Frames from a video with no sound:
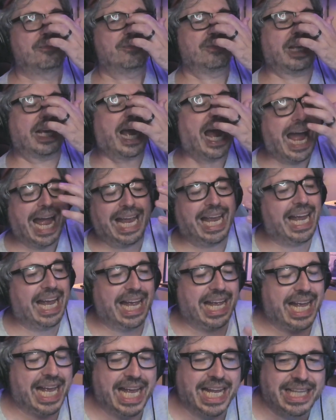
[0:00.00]

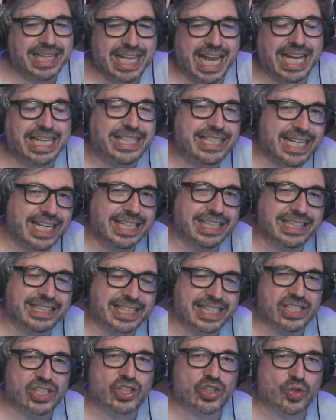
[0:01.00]
It didn't
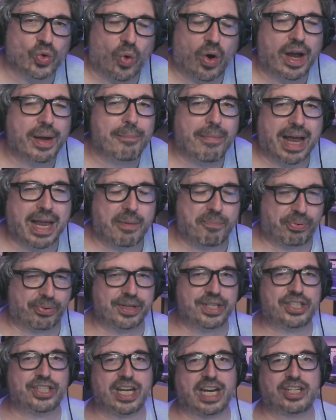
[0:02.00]
destroy my
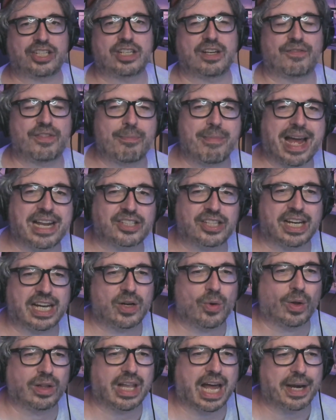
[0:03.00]
appreciation of the match. And I
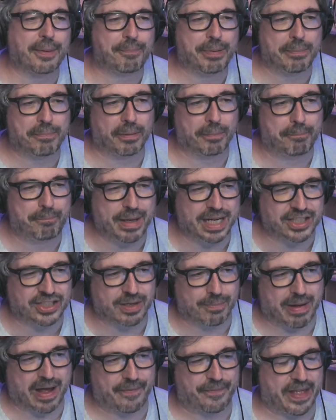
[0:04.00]
know a lot of people bitched
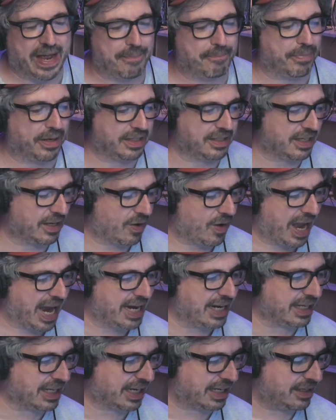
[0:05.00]
about that, but you know,
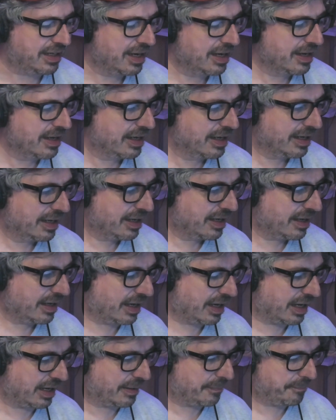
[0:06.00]
Anakin,
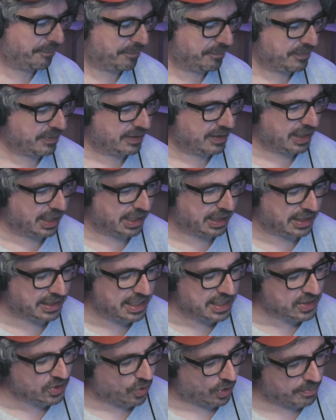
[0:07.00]
in the
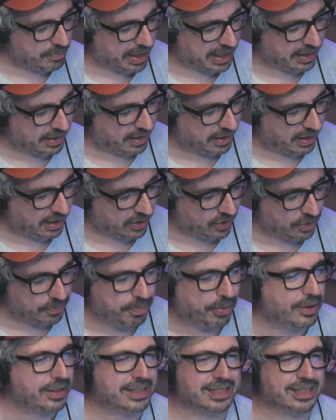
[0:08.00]
Discord made a good point.